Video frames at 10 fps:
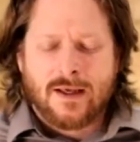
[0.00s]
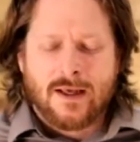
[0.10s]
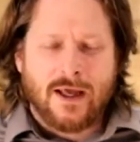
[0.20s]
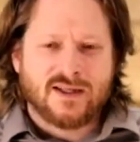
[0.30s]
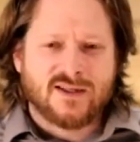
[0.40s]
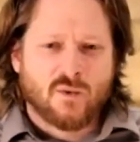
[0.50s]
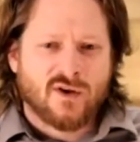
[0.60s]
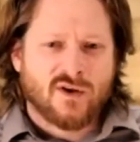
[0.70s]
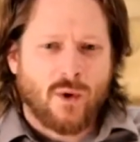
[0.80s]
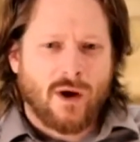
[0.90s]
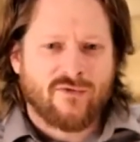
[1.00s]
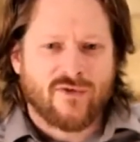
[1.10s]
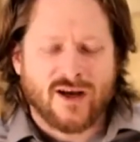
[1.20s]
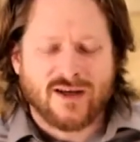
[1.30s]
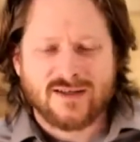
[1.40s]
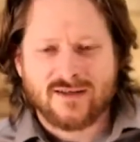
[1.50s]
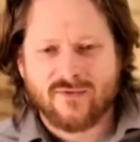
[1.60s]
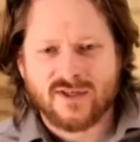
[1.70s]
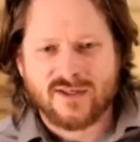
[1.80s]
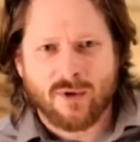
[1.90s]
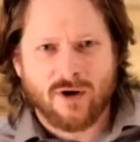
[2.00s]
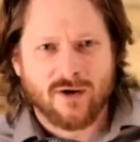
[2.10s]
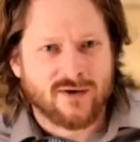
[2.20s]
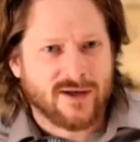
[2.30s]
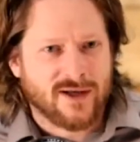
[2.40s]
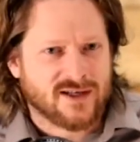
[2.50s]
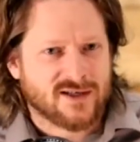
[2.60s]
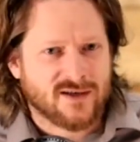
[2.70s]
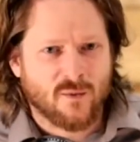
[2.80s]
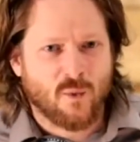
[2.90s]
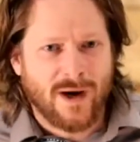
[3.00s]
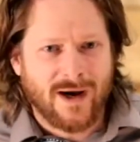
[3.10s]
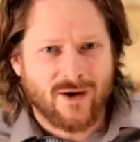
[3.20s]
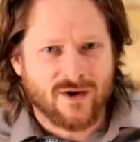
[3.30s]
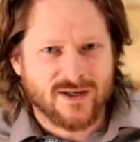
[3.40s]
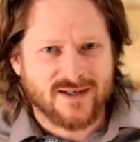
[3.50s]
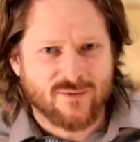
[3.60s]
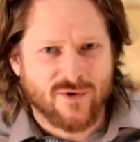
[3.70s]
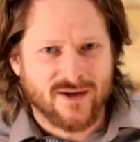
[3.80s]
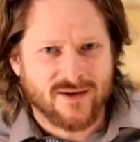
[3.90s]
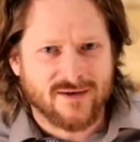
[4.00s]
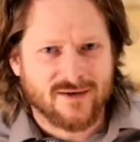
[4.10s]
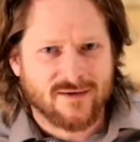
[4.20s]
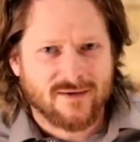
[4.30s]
and it's worthwhile for us to respond, "Yes, where is it written?"